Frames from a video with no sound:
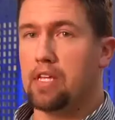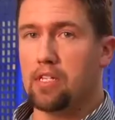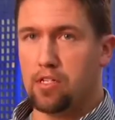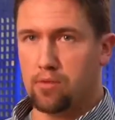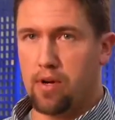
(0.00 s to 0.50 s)
The
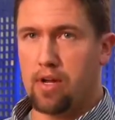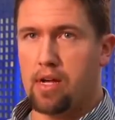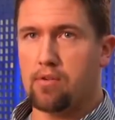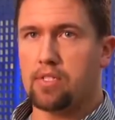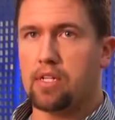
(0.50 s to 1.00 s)
heat shield right
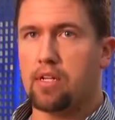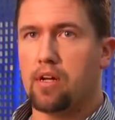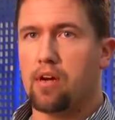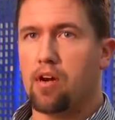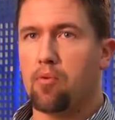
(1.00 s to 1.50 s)
now is in
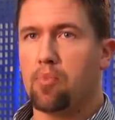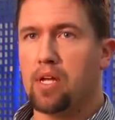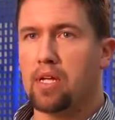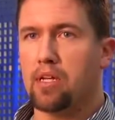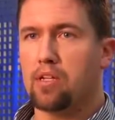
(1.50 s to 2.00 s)
uh, our
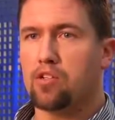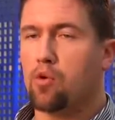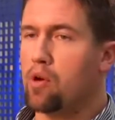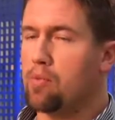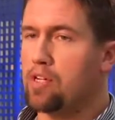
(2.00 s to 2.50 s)
big
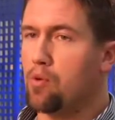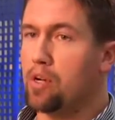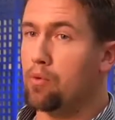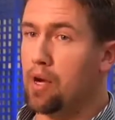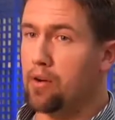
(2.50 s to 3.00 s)
20 by
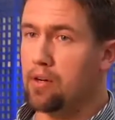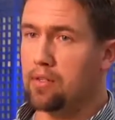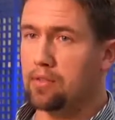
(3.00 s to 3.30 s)
20 router.